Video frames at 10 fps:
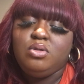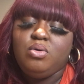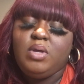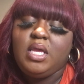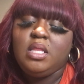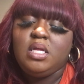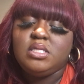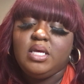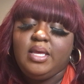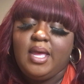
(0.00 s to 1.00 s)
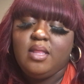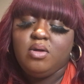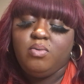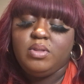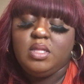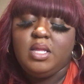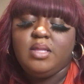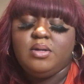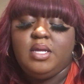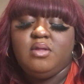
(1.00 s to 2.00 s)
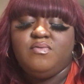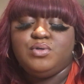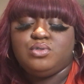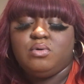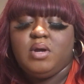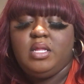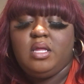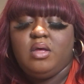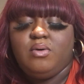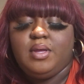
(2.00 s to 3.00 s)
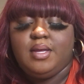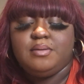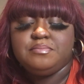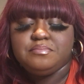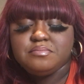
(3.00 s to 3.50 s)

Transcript: do healing together with another individual right now okay